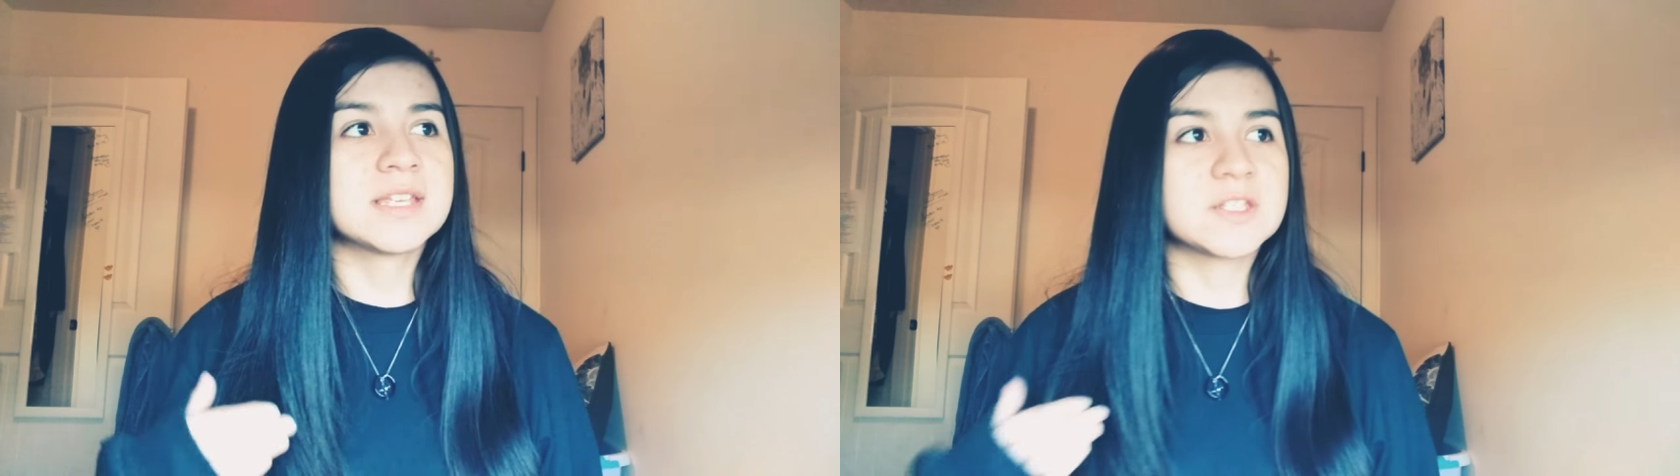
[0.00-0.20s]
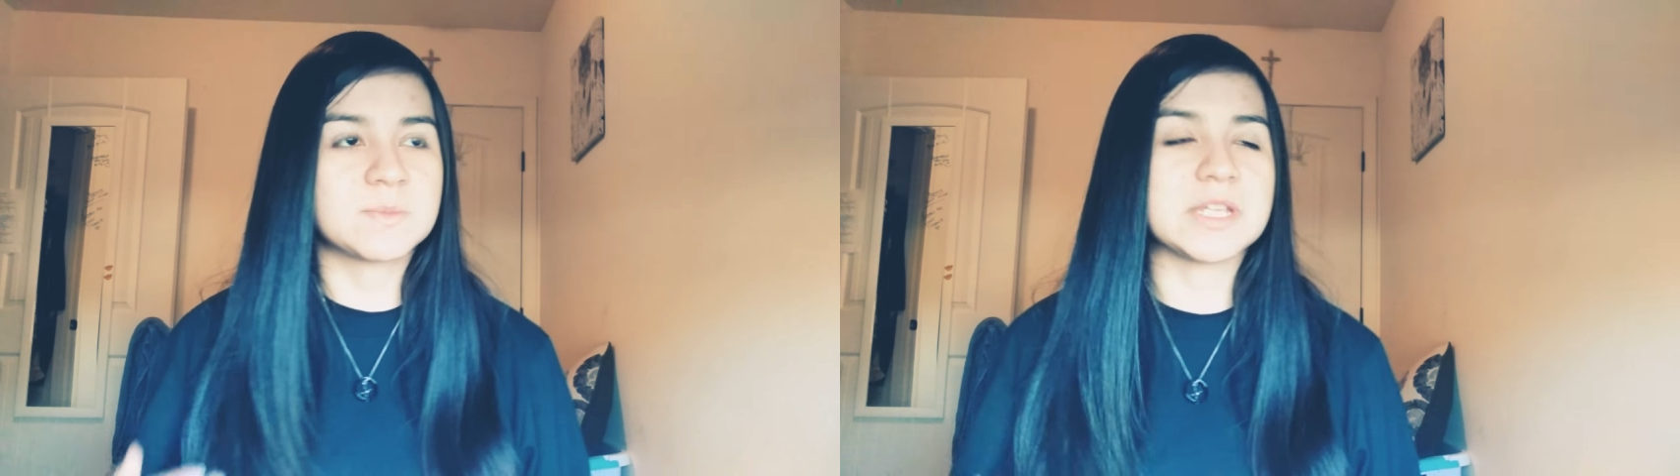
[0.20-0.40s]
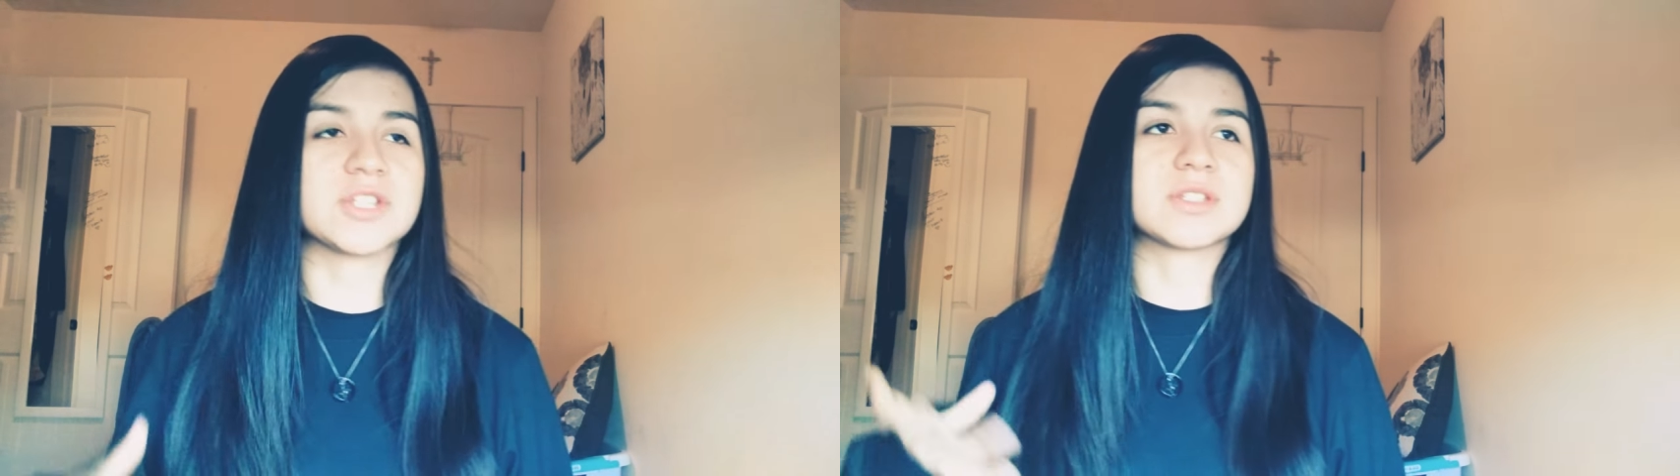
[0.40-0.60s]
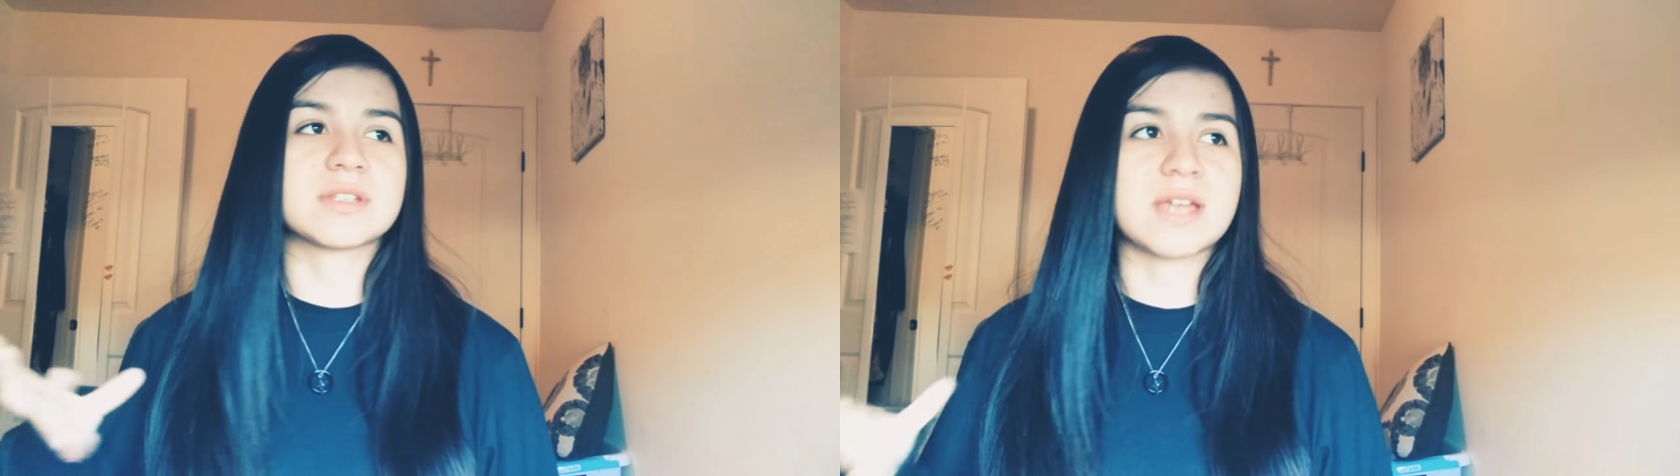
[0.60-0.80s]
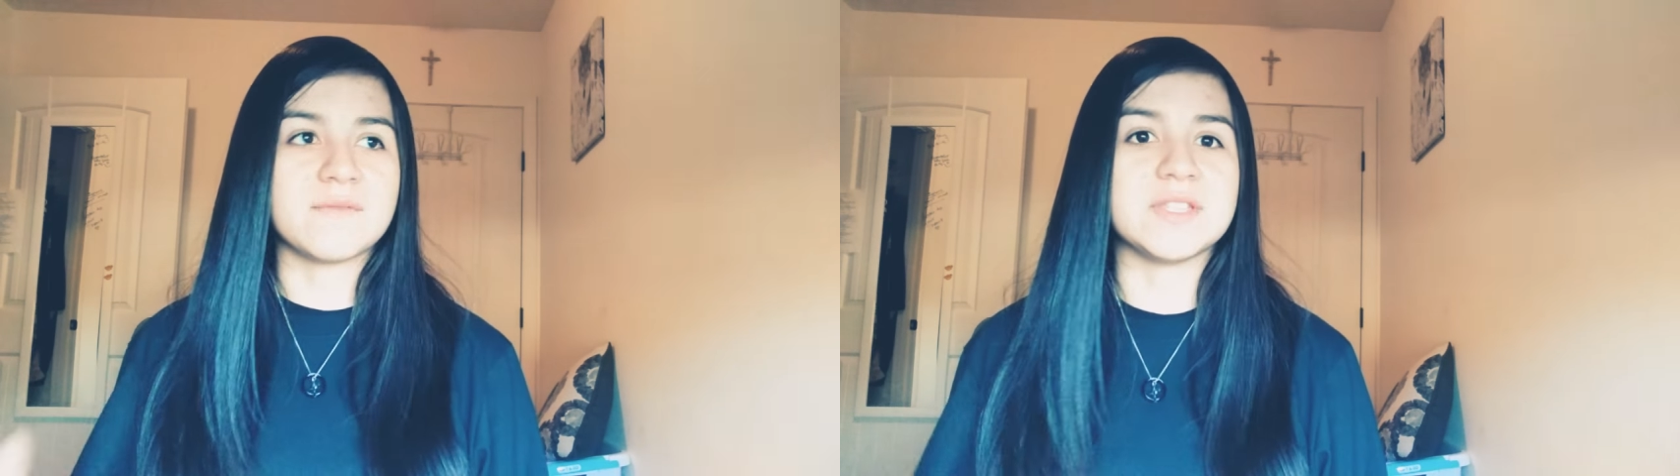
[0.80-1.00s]
speech
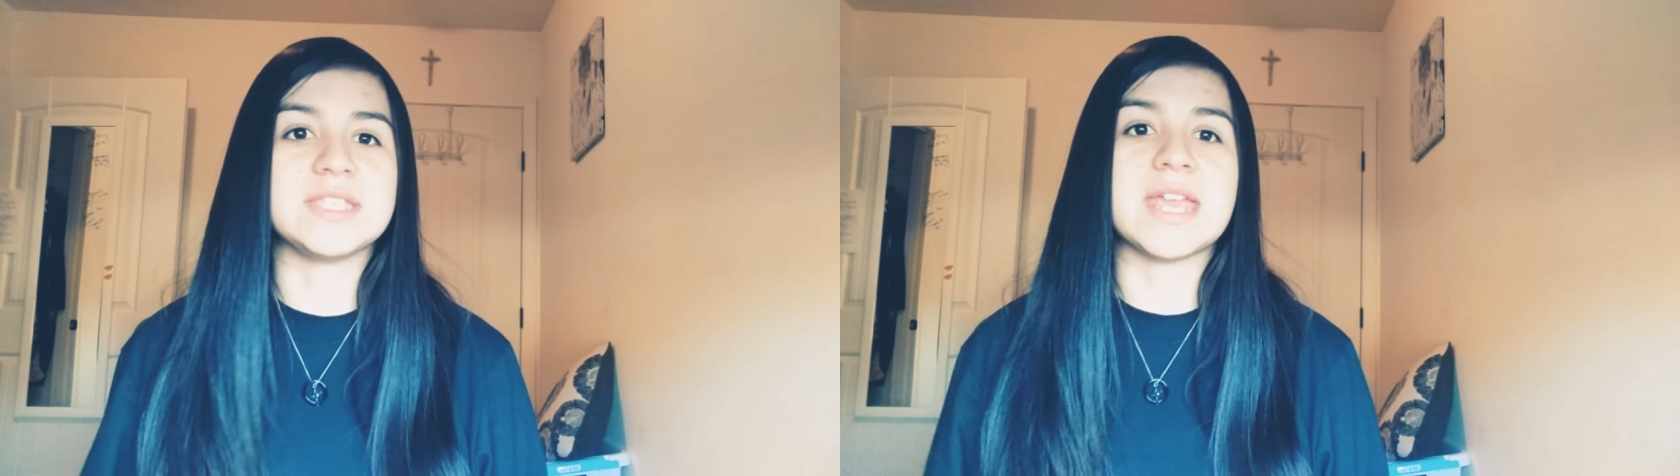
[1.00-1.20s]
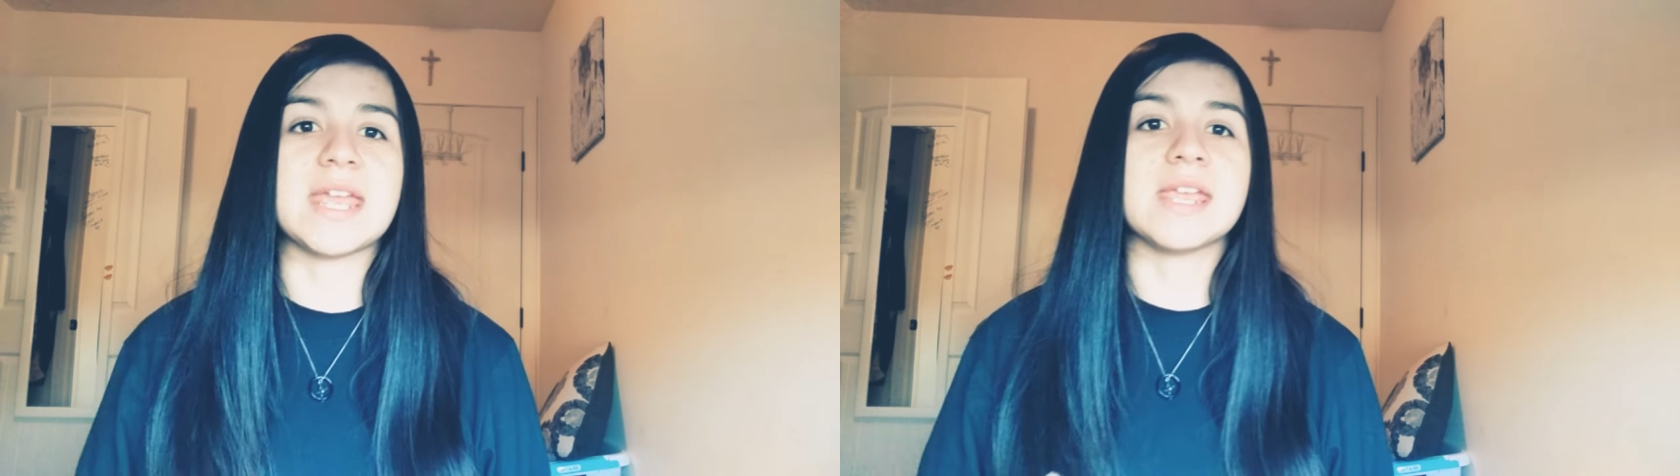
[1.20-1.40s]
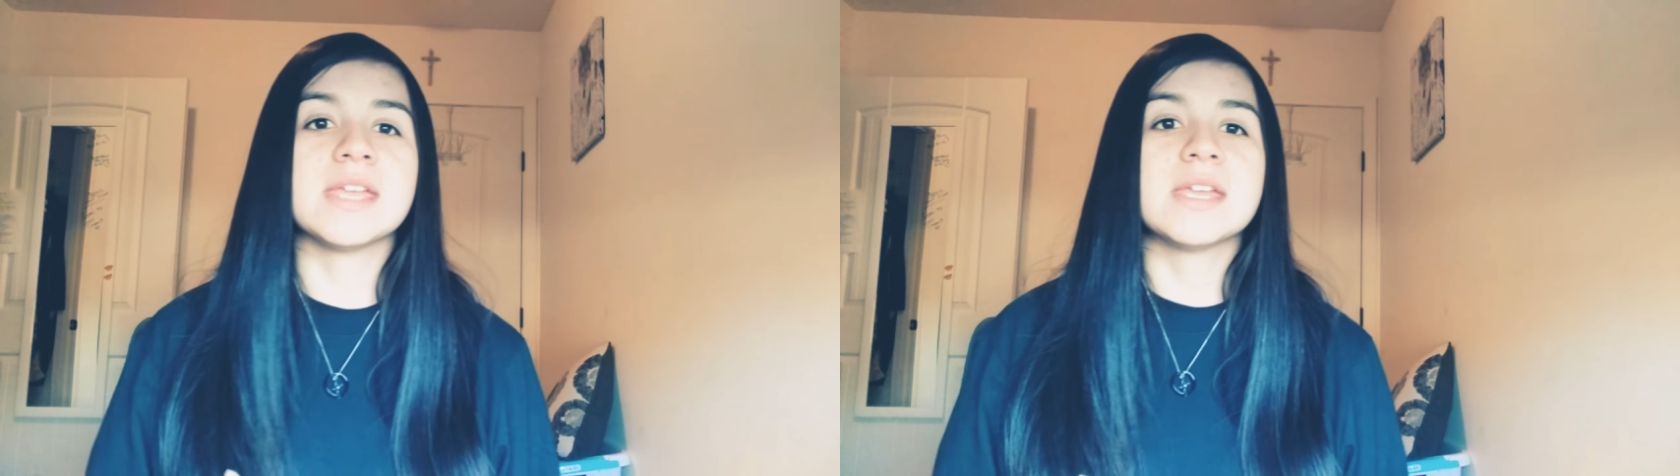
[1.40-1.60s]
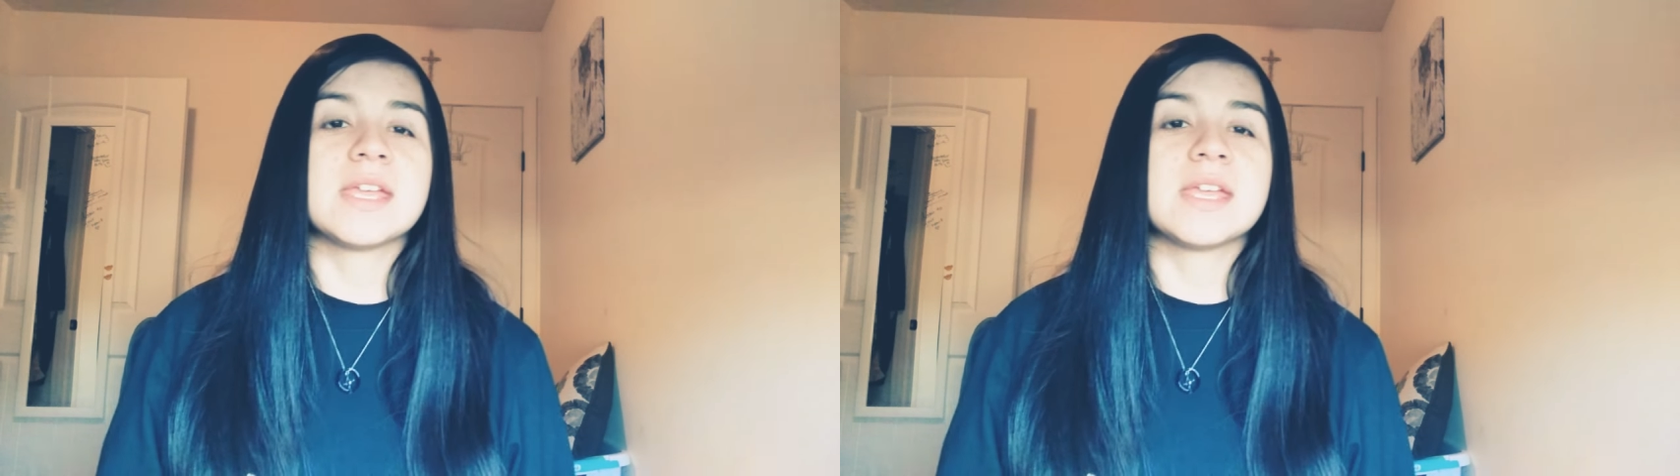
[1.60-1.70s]
of the day.